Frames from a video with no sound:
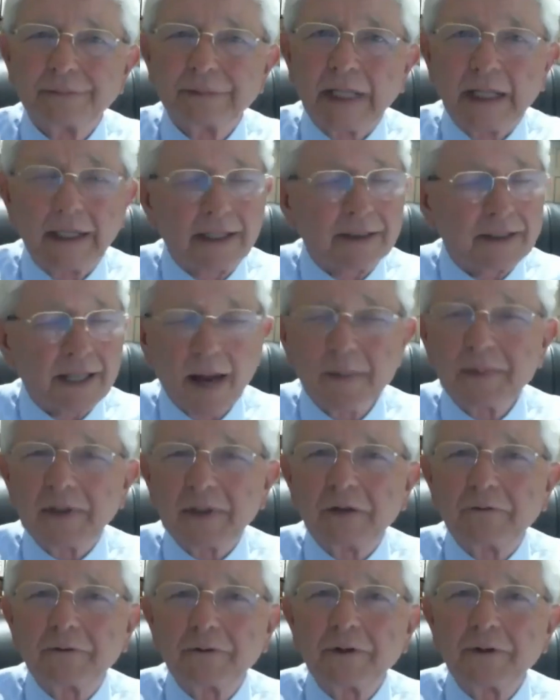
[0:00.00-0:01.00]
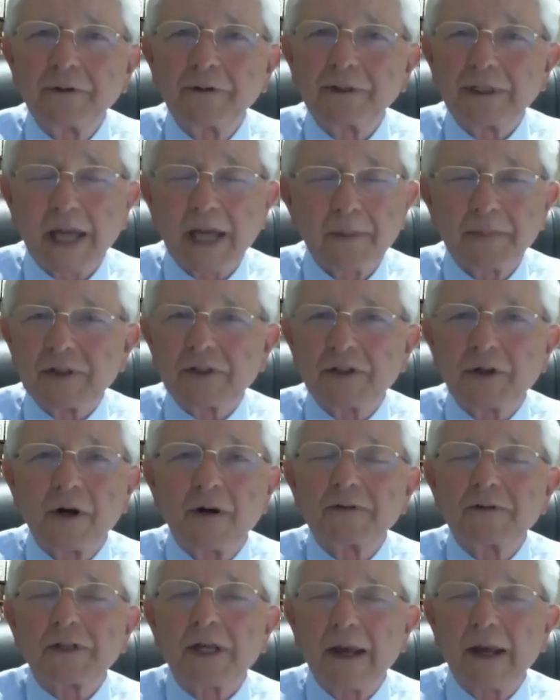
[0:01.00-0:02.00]
And it's happening for you. It happens to
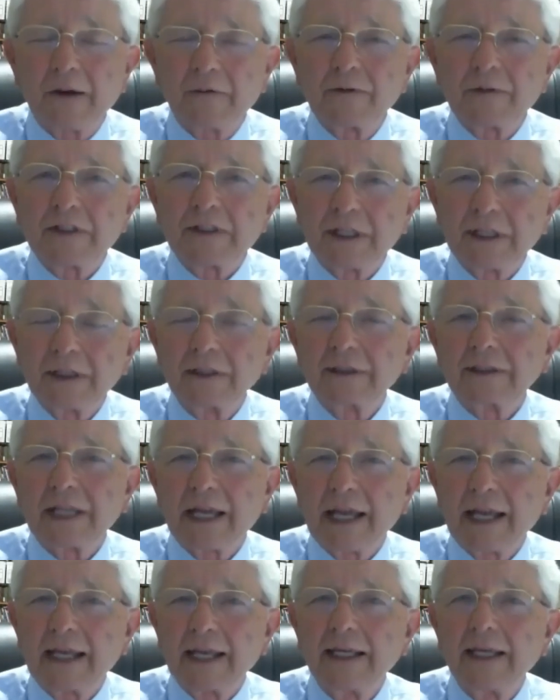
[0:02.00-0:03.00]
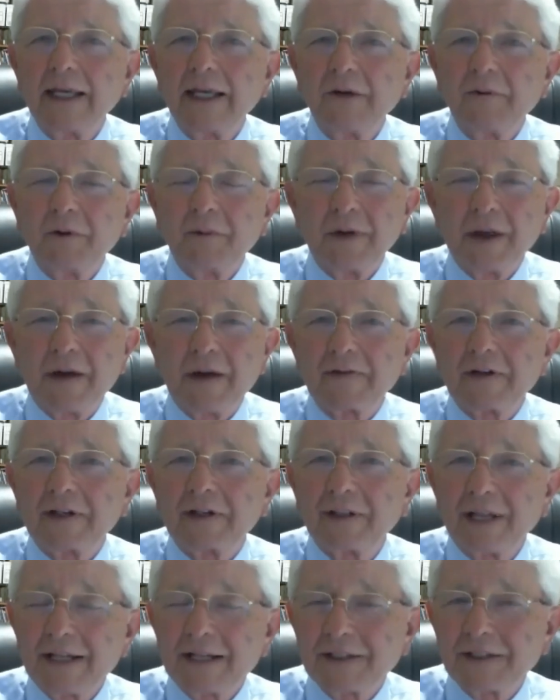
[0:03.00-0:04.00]
us every single day. When we have our
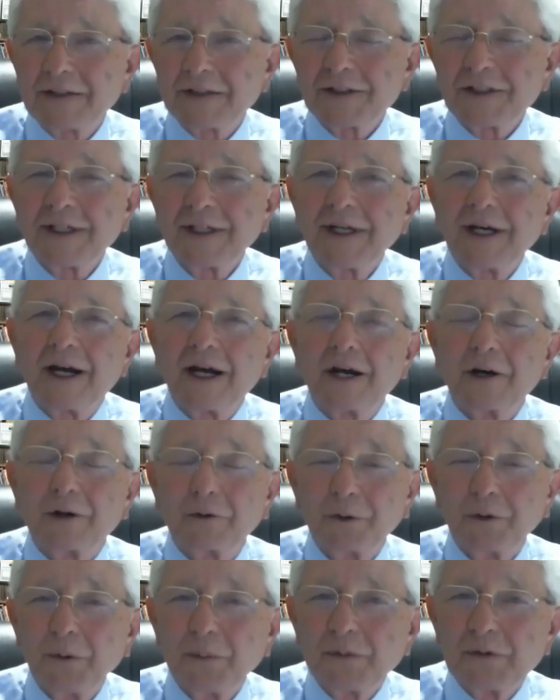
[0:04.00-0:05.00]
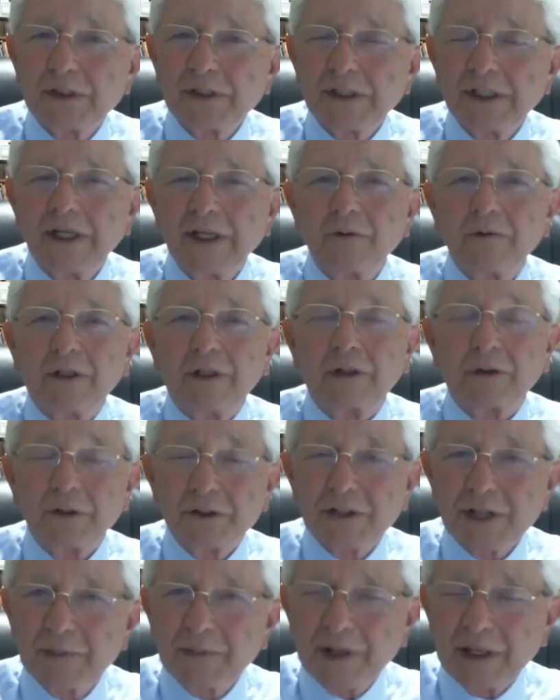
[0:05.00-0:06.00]
classes, our groups, we learn
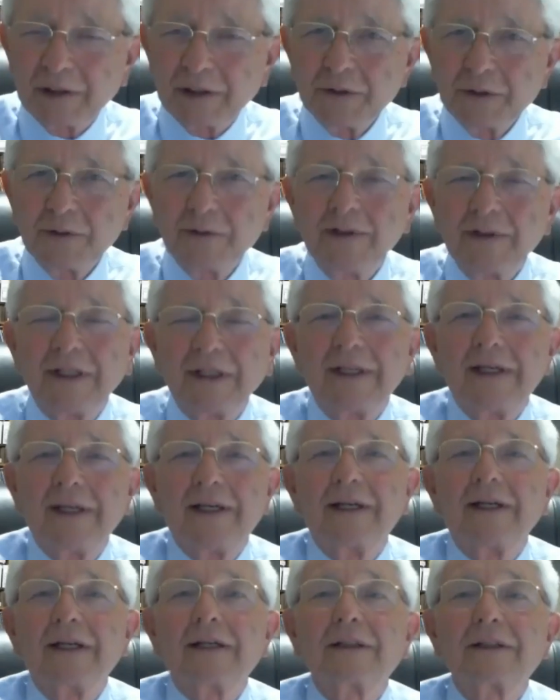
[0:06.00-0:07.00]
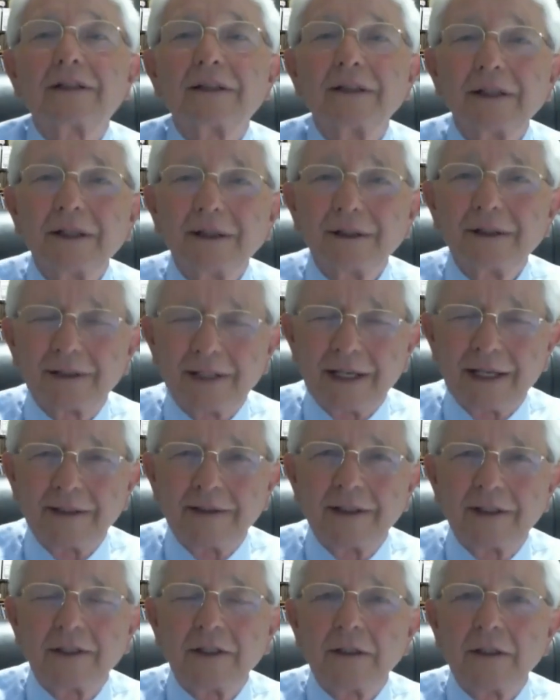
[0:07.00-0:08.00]
something new. Clearly,
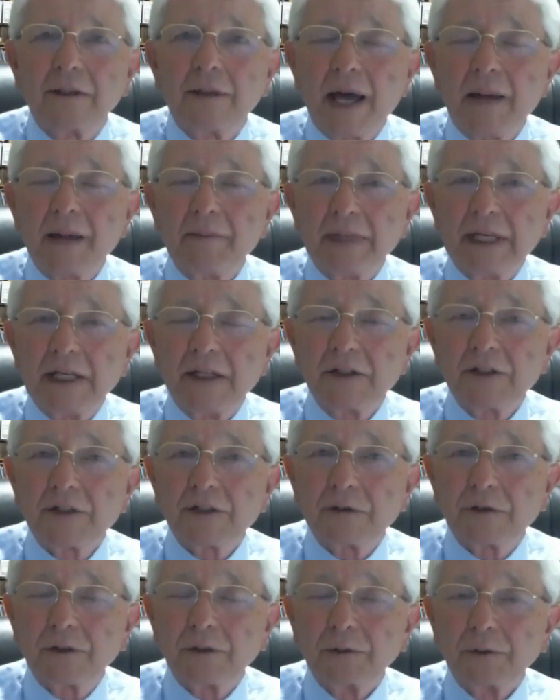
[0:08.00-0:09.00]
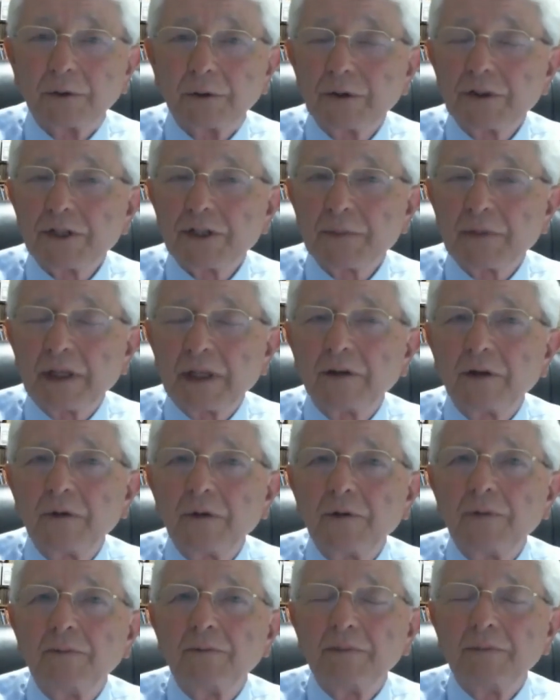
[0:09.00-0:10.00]
that means to learn something
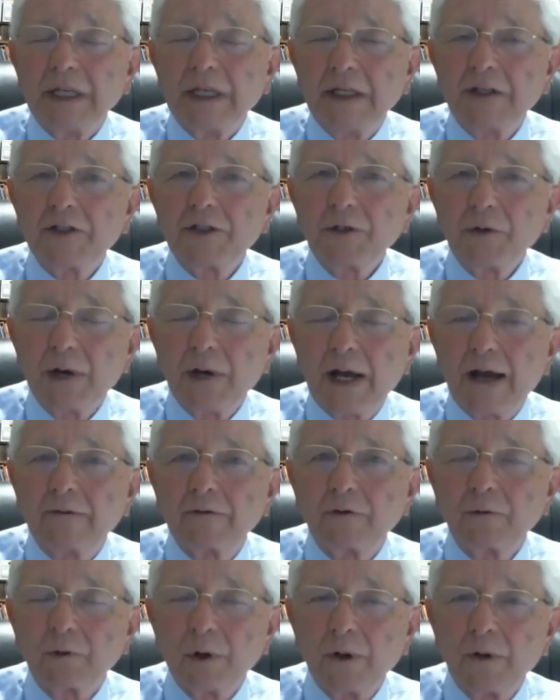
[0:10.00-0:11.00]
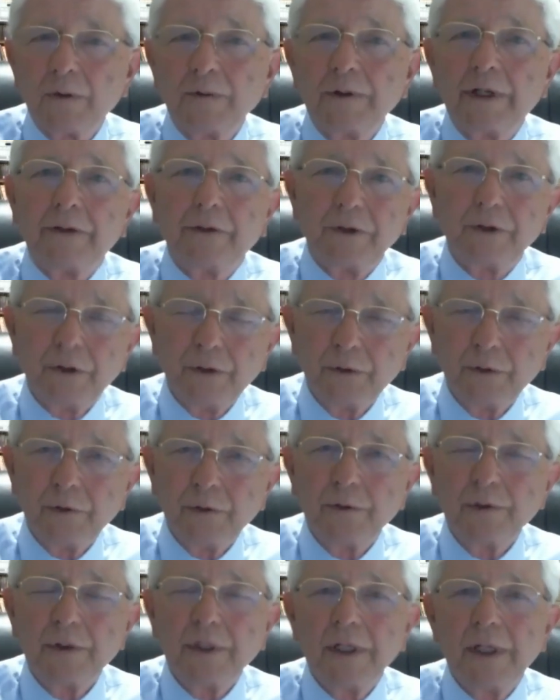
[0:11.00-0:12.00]
new means you have grown
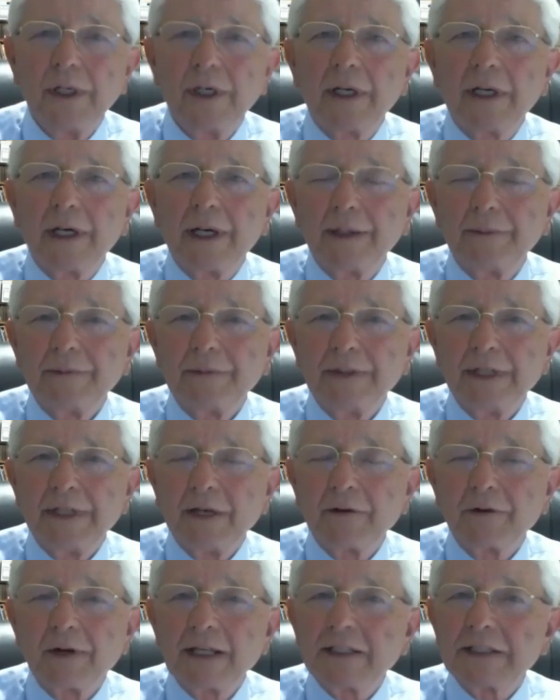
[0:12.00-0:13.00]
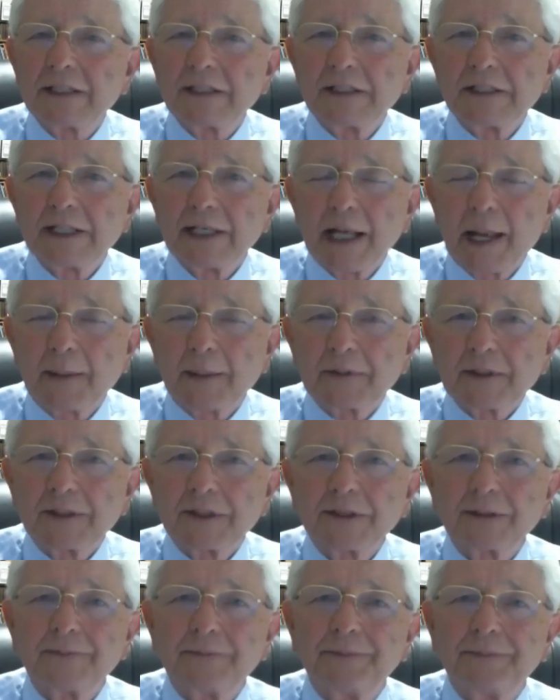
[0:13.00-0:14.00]
new dendrites and
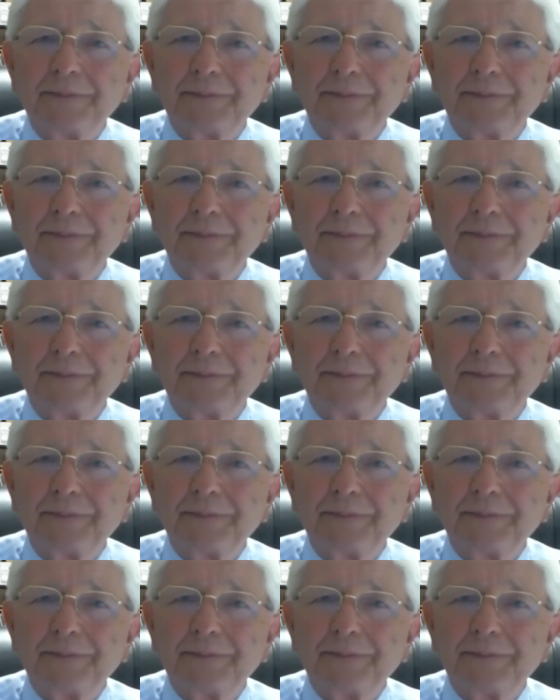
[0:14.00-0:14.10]
synapses.